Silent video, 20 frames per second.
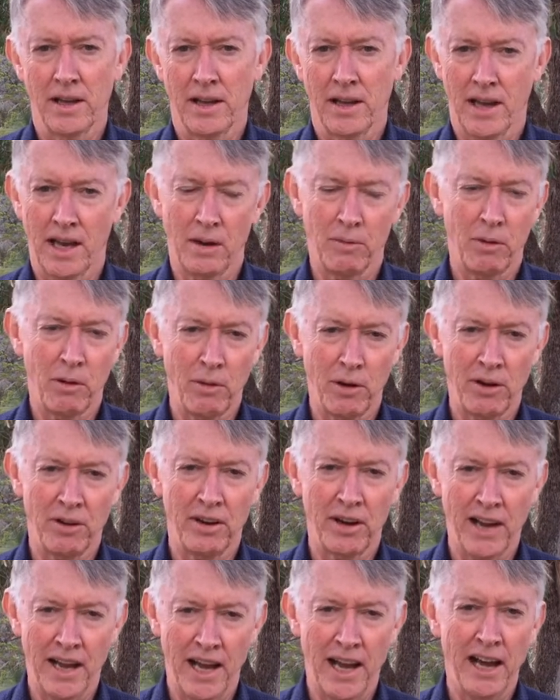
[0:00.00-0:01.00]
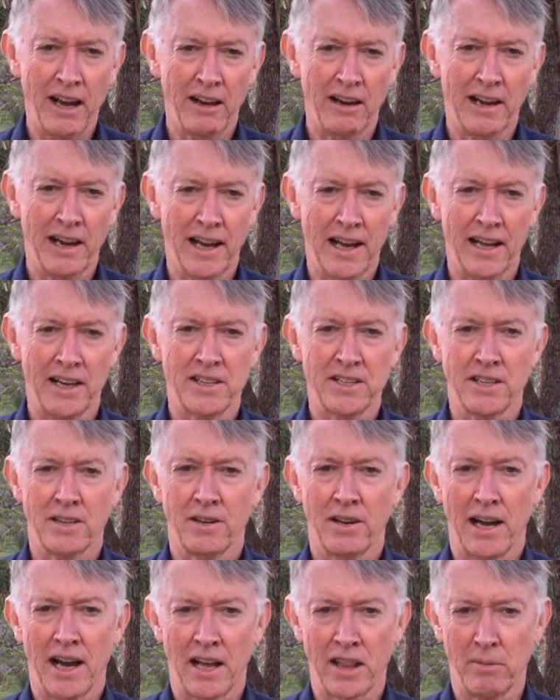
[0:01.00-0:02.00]
and we're wondering how large
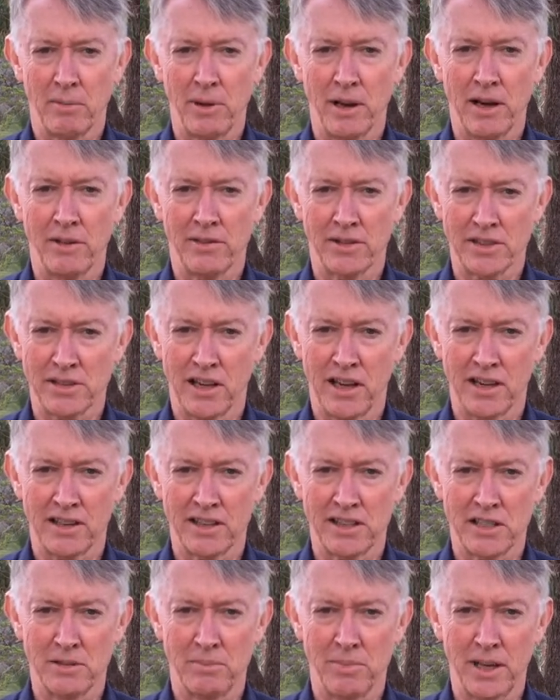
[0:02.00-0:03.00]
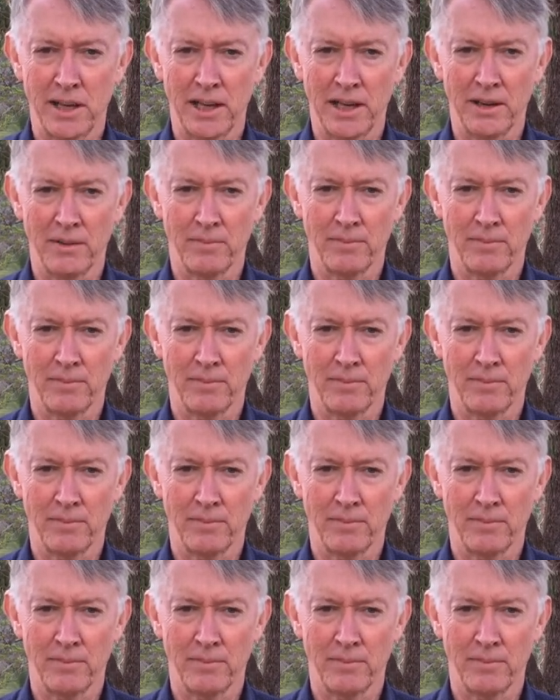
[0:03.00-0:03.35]
are the benefits likely to be.